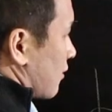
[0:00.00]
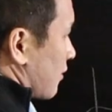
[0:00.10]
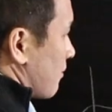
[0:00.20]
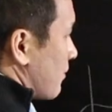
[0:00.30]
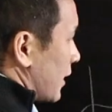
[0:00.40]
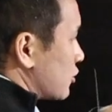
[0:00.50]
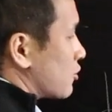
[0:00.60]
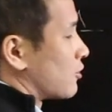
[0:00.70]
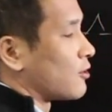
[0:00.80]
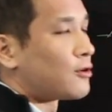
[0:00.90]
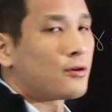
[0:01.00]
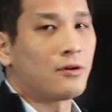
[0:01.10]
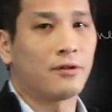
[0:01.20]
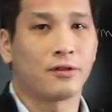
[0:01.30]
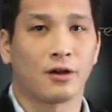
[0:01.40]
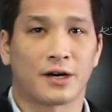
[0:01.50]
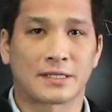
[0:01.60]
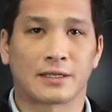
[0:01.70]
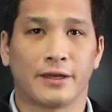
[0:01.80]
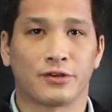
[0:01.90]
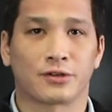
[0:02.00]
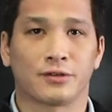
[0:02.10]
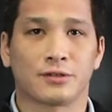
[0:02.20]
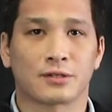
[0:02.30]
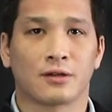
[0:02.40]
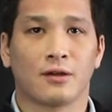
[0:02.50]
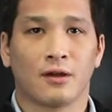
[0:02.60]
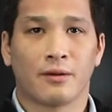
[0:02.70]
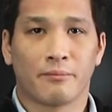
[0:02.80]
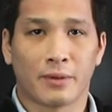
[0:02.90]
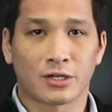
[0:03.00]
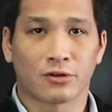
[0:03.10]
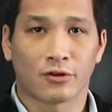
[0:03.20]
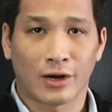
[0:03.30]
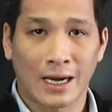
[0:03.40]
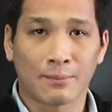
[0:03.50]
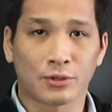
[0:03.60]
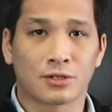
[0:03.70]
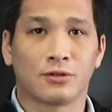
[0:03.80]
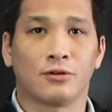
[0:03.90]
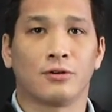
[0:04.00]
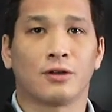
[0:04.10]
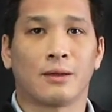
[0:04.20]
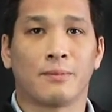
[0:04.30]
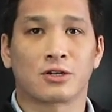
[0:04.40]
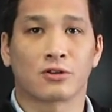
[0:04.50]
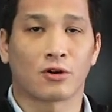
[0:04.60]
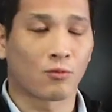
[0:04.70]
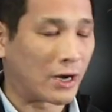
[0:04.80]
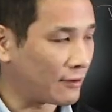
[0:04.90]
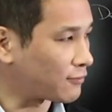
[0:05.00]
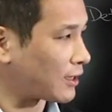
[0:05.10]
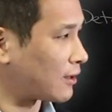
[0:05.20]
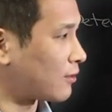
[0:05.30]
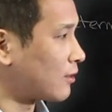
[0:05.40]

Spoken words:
measure the oscillations, measure their amplitude, and measure their wavelength,